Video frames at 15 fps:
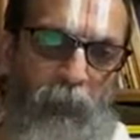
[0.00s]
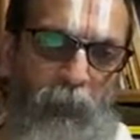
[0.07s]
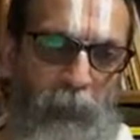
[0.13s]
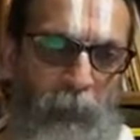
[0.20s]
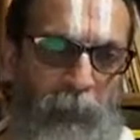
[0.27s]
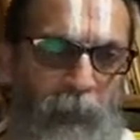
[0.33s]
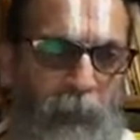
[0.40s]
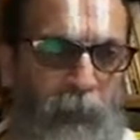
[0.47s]

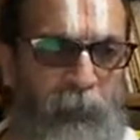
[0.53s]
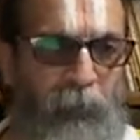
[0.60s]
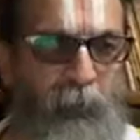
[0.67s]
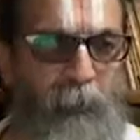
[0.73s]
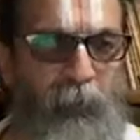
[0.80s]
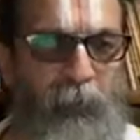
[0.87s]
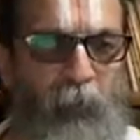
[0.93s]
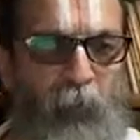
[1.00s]
Keeping this in
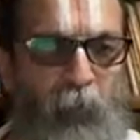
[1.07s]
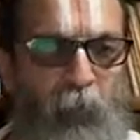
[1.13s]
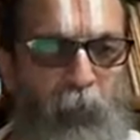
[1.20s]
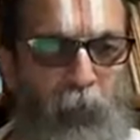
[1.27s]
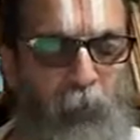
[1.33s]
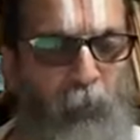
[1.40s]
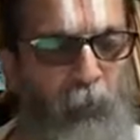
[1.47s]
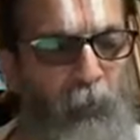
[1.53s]
mind, to
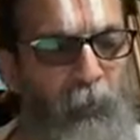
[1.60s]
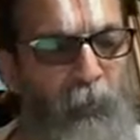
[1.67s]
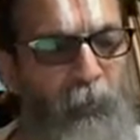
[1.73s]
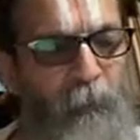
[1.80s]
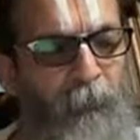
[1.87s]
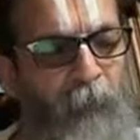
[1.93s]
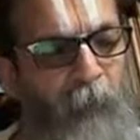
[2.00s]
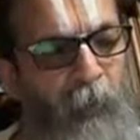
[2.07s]
counter
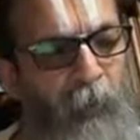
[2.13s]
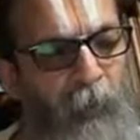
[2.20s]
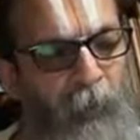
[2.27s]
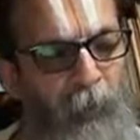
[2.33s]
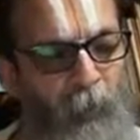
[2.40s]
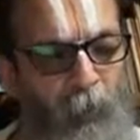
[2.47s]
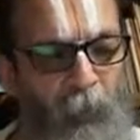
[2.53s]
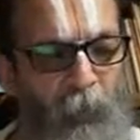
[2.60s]
a
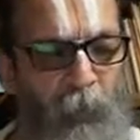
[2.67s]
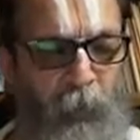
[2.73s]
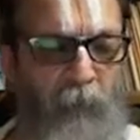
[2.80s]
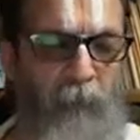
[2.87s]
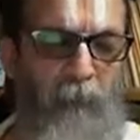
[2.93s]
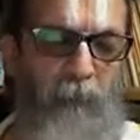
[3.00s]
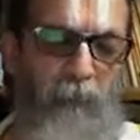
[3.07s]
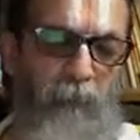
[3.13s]
foreign
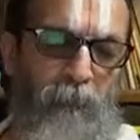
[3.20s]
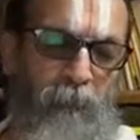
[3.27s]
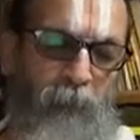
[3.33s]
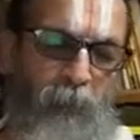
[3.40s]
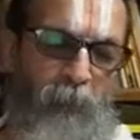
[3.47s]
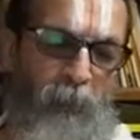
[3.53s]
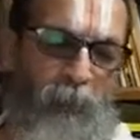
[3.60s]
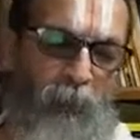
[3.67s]
word,
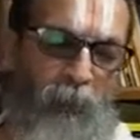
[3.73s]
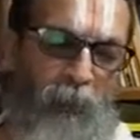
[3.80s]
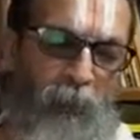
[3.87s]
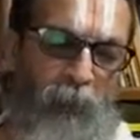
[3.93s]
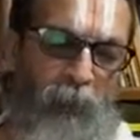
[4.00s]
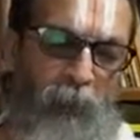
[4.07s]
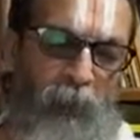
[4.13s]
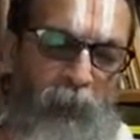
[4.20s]

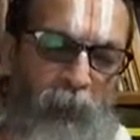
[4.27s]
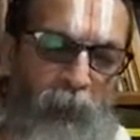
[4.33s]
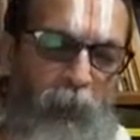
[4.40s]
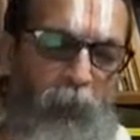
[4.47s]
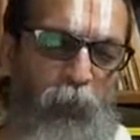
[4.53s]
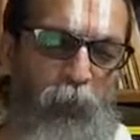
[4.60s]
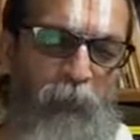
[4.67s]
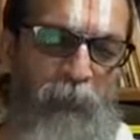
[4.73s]

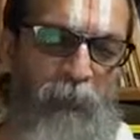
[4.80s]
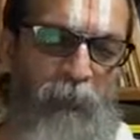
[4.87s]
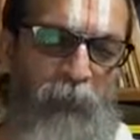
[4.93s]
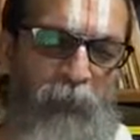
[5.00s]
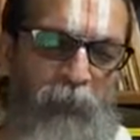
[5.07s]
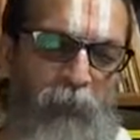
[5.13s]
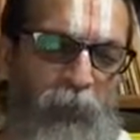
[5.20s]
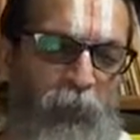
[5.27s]
Hinduism
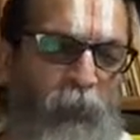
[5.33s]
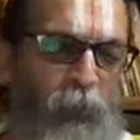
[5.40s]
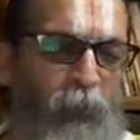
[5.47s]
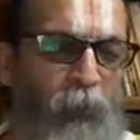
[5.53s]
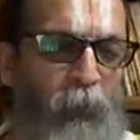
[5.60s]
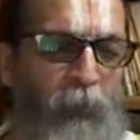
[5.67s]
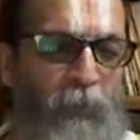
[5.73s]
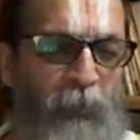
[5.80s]
was not
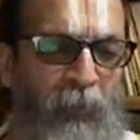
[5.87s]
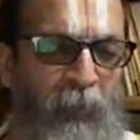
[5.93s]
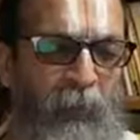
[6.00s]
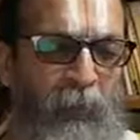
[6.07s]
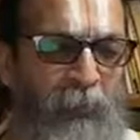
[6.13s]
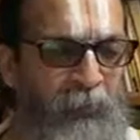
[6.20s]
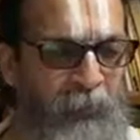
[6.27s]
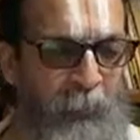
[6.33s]
so very well
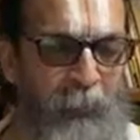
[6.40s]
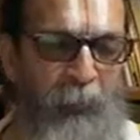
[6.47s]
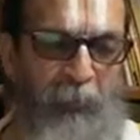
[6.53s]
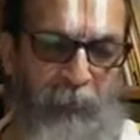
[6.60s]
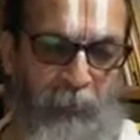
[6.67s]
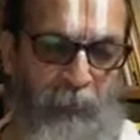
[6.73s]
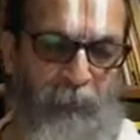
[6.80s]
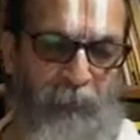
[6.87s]

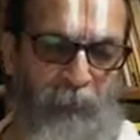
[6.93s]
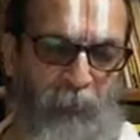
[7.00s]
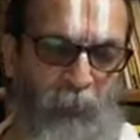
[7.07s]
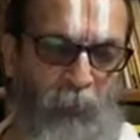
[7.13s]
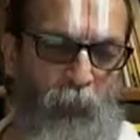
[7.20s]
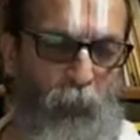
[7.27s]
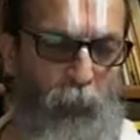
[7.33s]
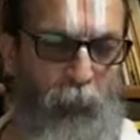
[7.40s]
accepted.
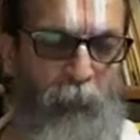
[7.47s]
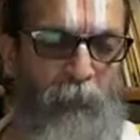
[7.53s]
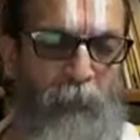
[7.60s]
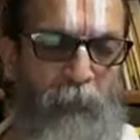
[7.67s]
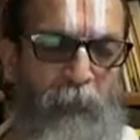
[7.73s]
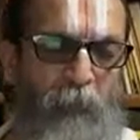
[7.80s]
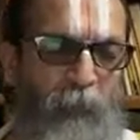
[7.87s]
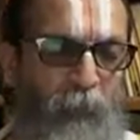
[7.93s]
Though it
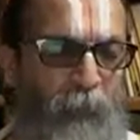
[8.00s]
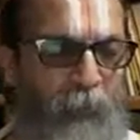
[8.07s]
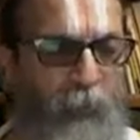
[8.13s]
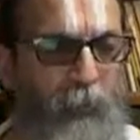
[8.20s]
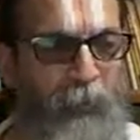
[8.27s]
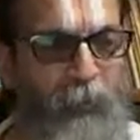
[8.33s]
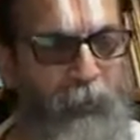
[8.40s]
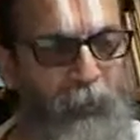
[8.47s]
was
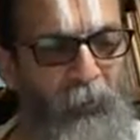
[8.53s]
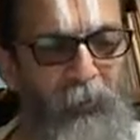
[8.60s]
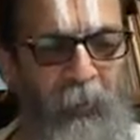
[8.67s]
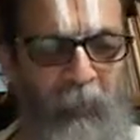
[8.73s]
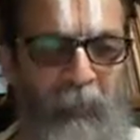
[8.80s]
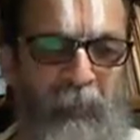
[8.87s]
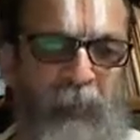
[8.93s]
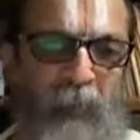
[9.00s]

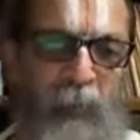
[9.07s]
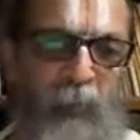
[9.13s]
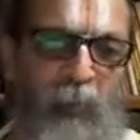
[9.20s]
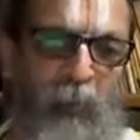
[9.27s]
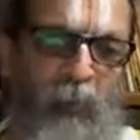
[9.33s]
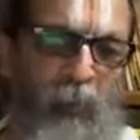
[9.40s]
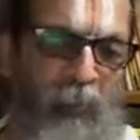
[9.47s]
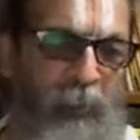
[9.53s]
initially
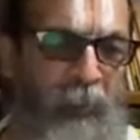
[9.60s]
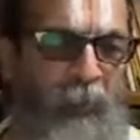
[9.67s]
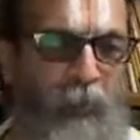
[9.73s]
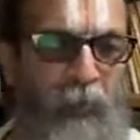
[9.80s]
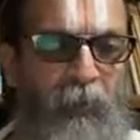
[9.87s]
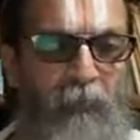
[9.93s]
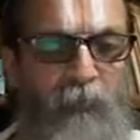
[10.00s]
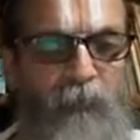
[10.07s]
accepted, later
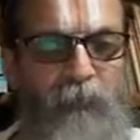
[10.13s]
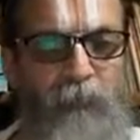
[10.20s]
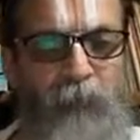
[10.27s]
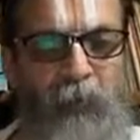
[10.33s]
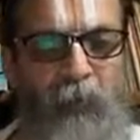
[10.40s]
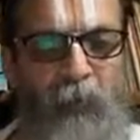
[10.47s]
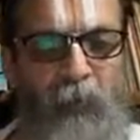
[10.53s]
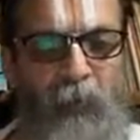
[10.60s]
on,
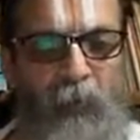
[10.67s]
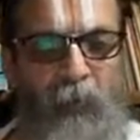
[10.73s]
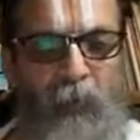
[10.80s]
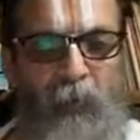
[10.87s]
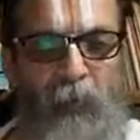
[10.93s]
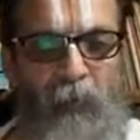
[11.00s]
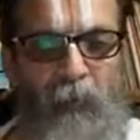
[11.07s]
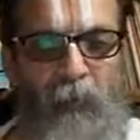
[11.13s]

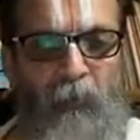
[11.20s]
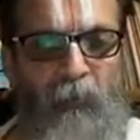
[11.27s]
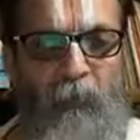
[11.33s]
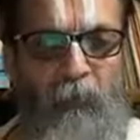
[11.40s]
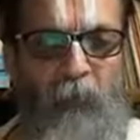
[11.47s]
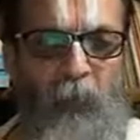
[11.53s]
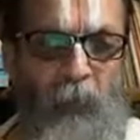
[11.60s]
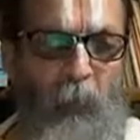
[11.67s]

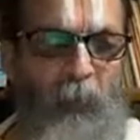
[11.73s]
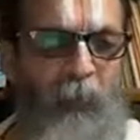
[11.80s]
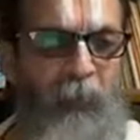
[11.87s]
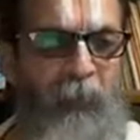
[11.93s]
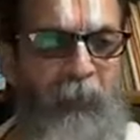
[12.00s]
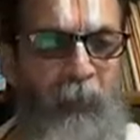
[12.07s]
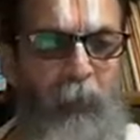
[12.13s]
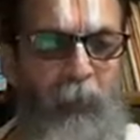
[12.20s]

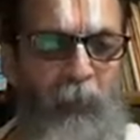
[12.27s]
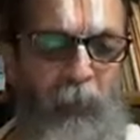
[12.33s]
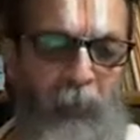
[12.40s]
especially during